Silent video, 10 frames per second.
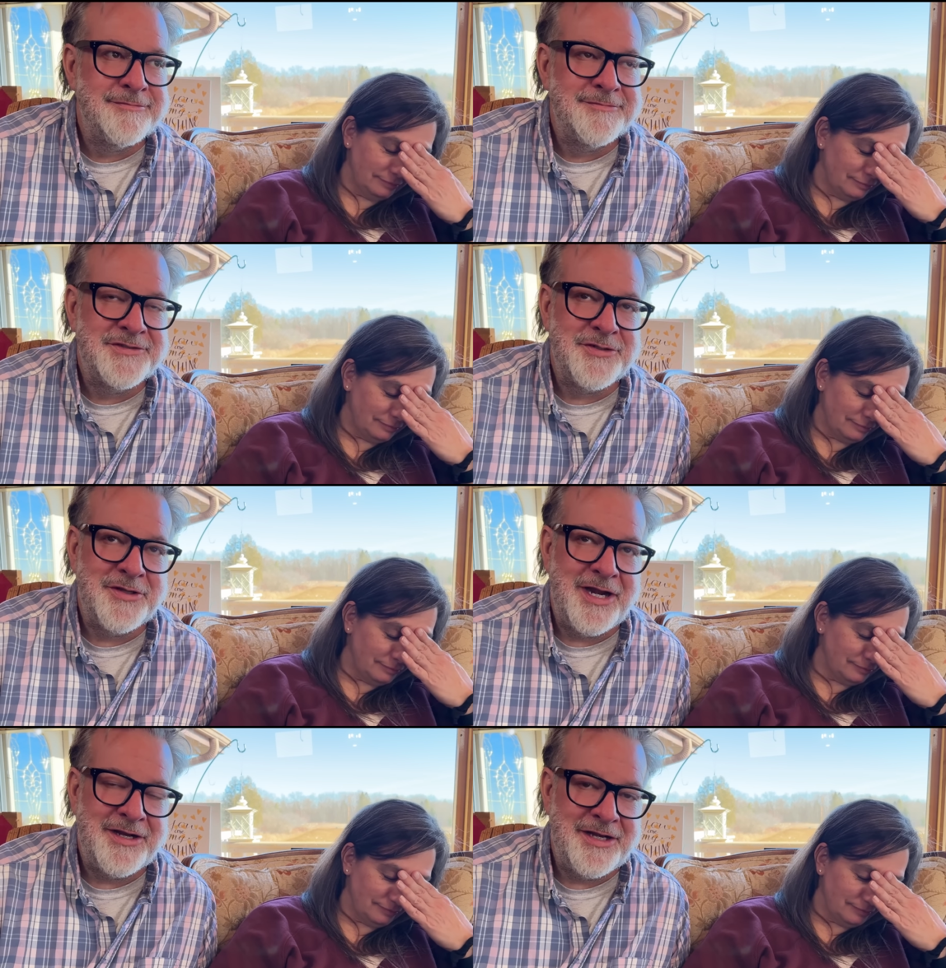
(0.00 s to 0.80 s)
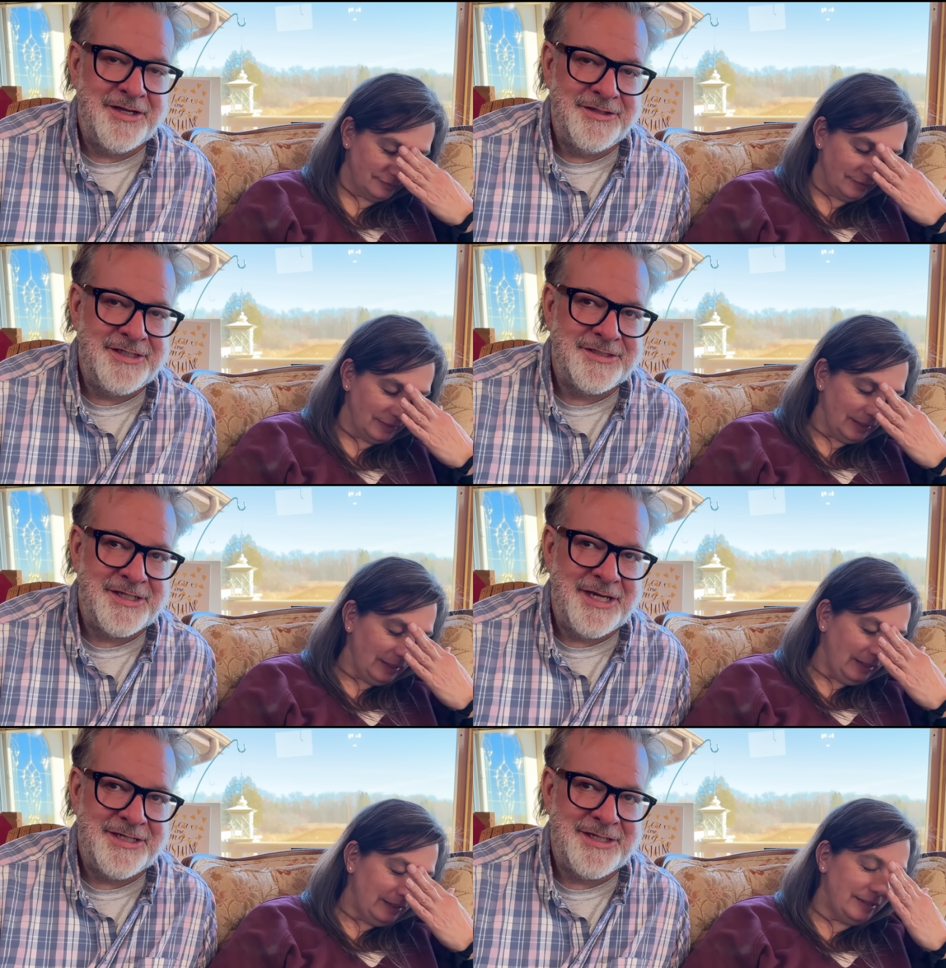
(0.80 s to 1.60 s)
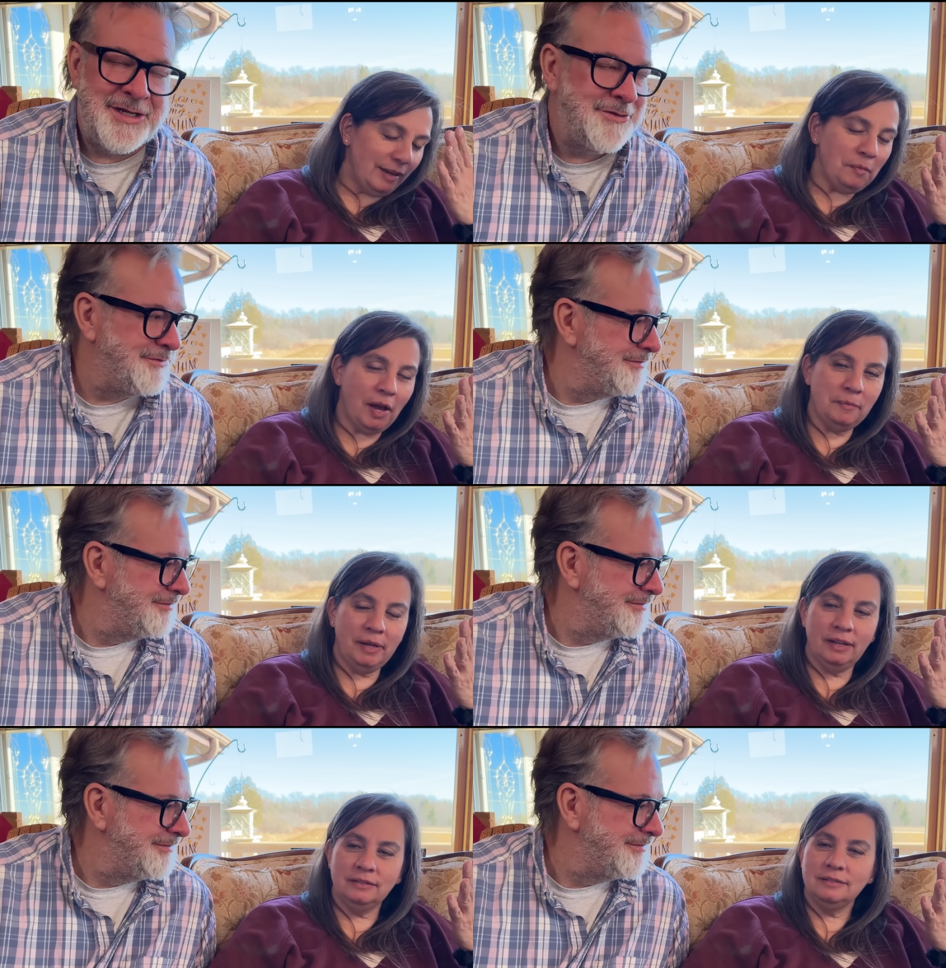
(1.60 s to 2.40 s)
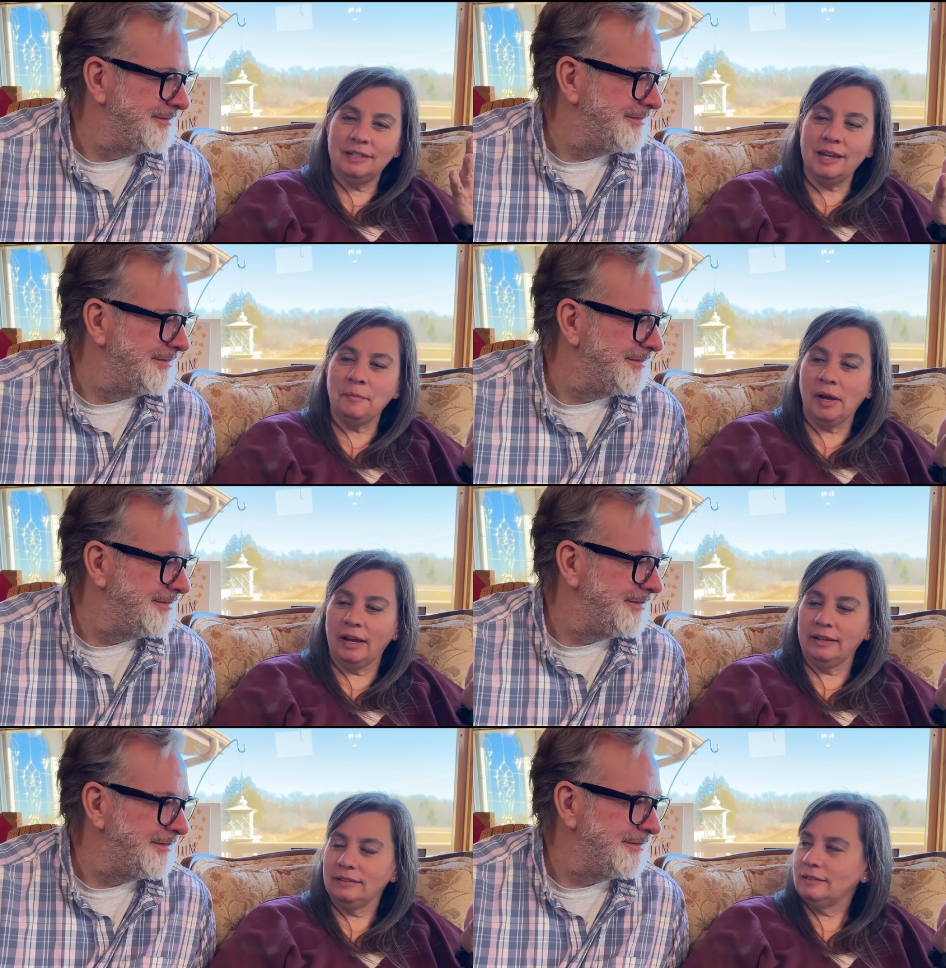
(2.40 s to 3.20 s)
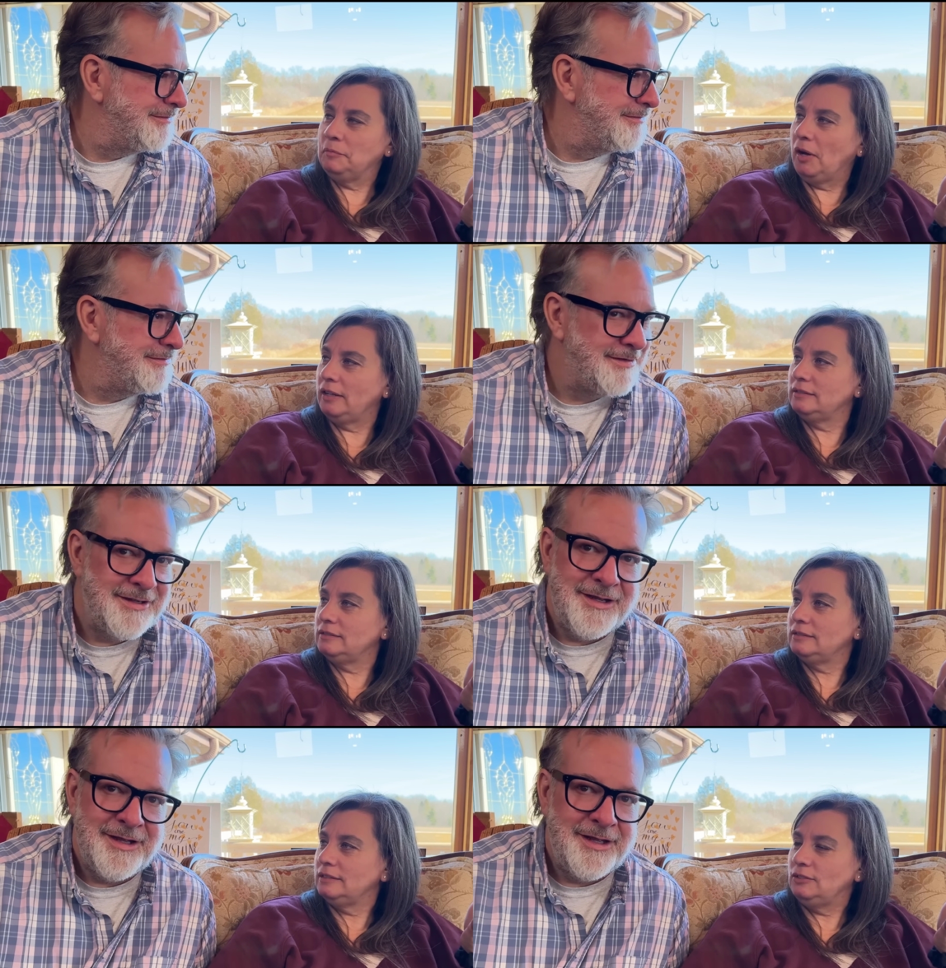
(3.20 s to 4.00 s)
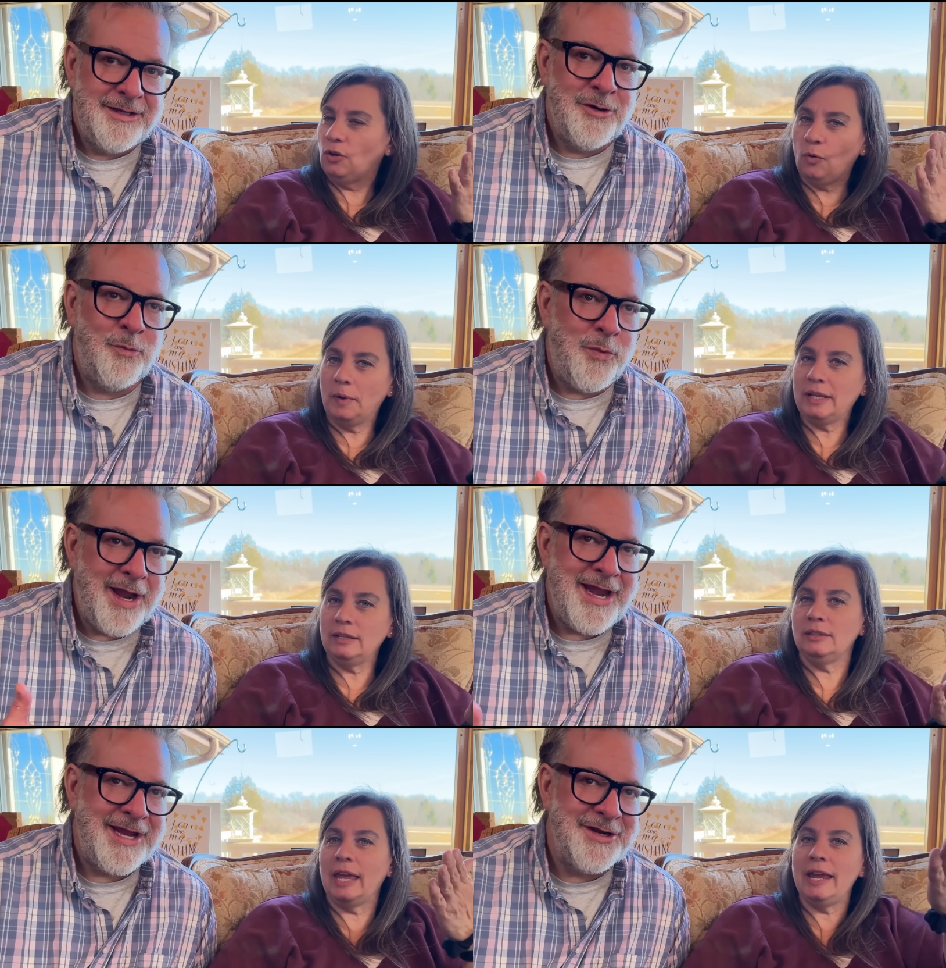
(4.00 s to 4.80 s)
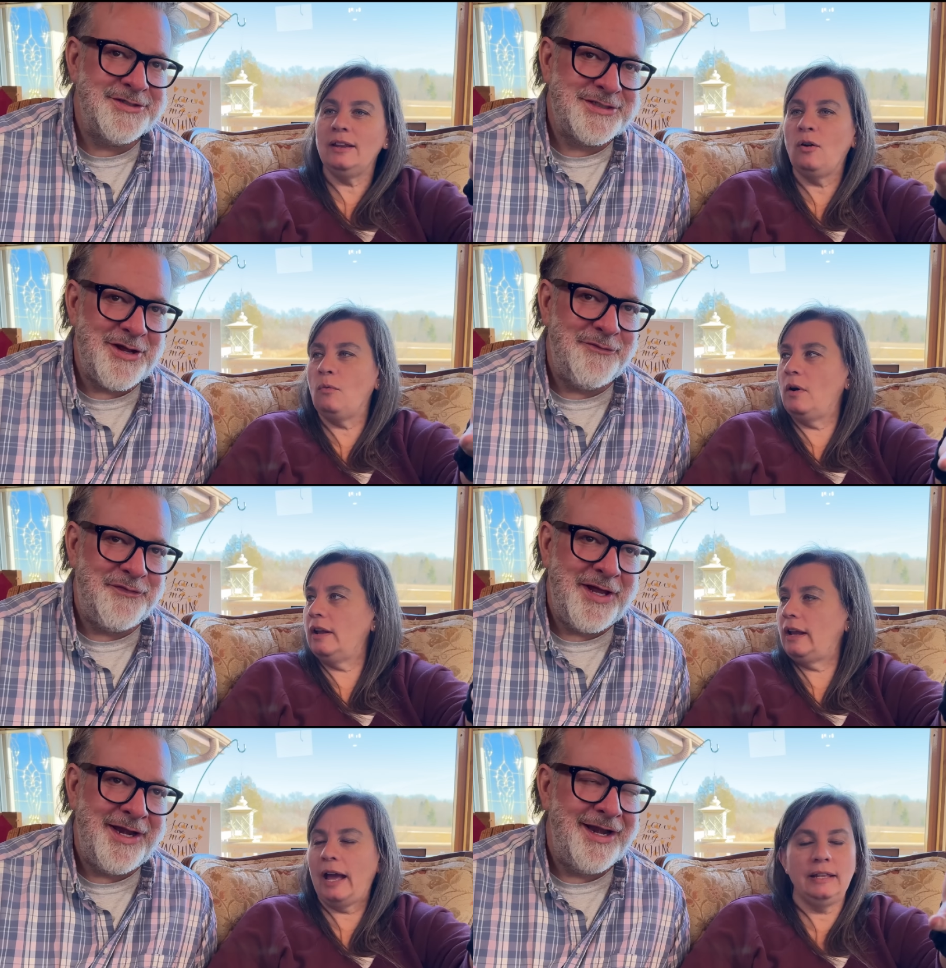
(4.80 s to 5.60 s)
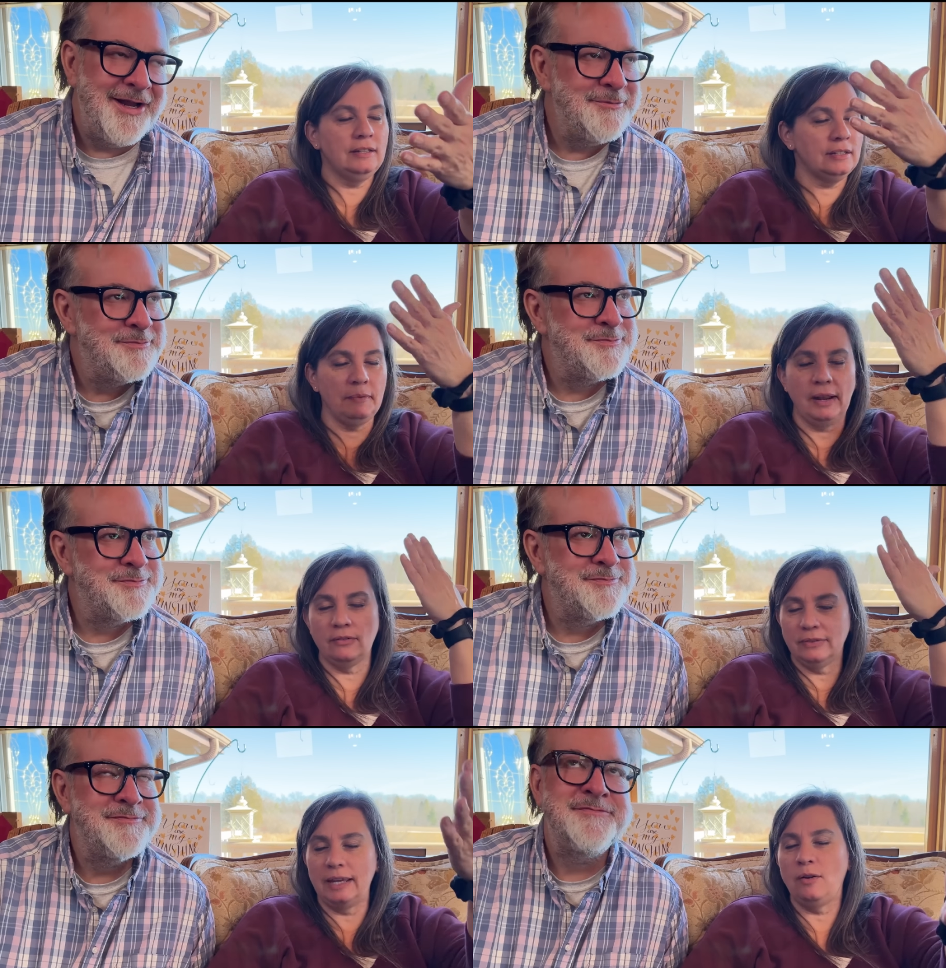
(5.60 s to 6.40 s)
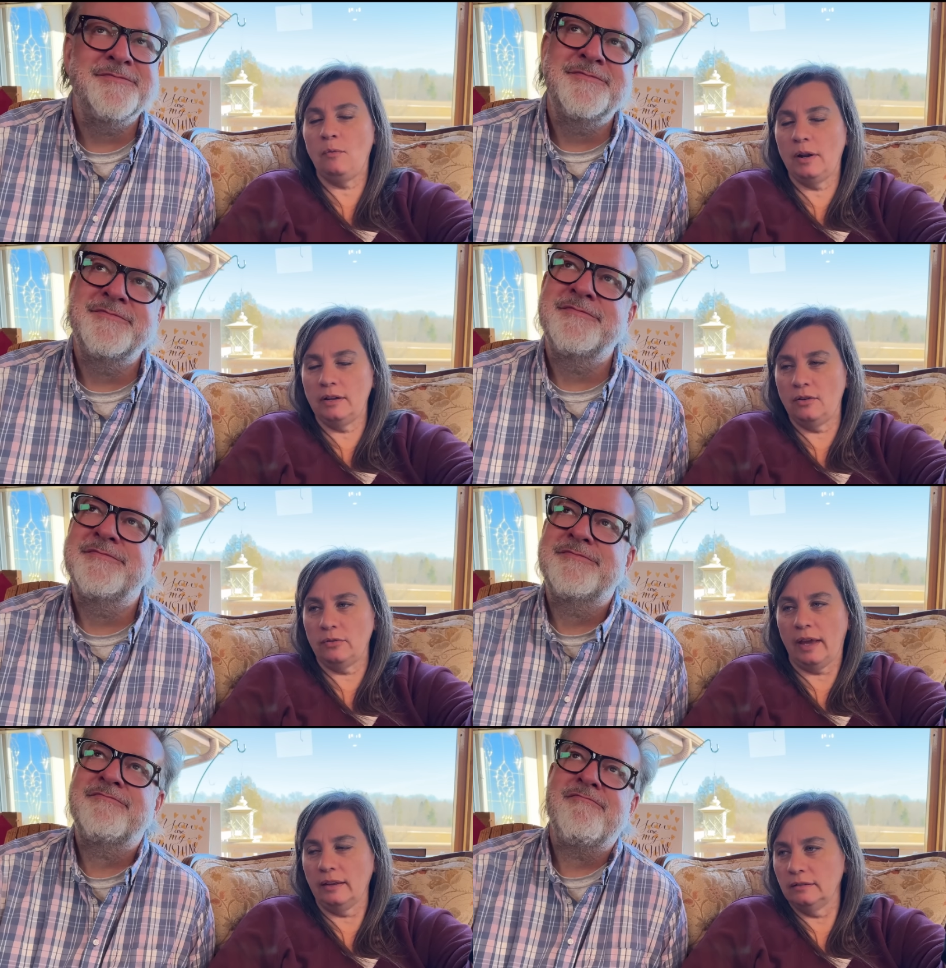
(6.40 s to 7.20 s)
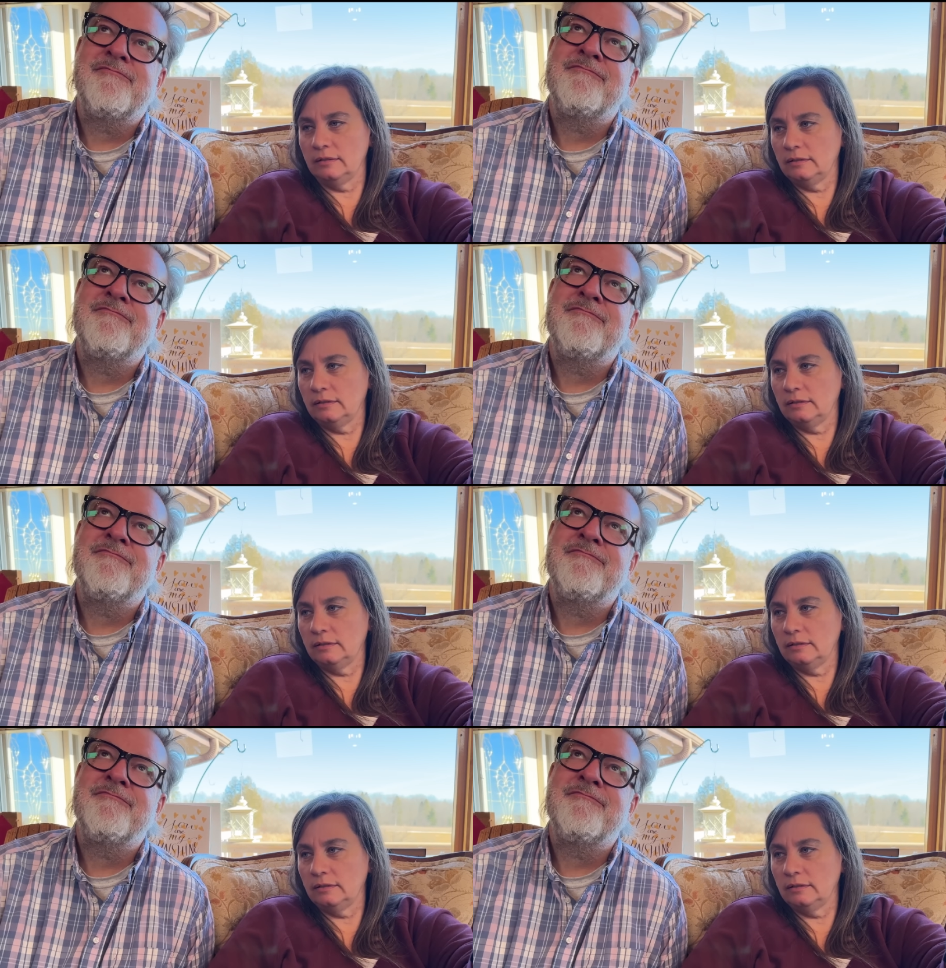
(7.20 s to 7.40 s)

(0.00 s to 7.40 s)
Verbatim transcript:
Speaker 1: so that I could at least get it down. TMI,
Speaker 2: man. TMI. Come on. Nobody, they don't want it doesn't matter. They don't want to know that.